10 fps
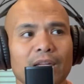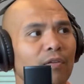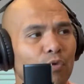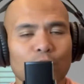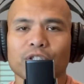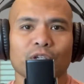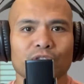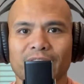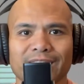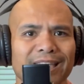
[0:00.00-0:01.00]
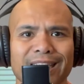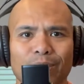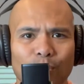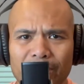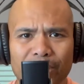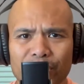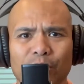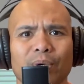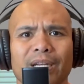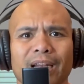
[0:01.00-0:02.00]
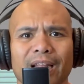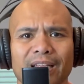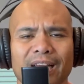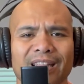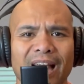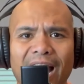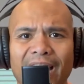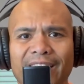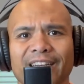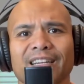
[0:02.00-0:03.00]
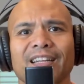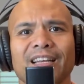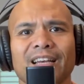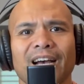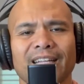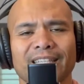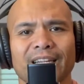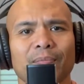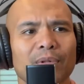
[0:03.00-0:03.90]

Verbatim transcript: And of course, there's days I didn't want to do it and I, I lied and I didn't.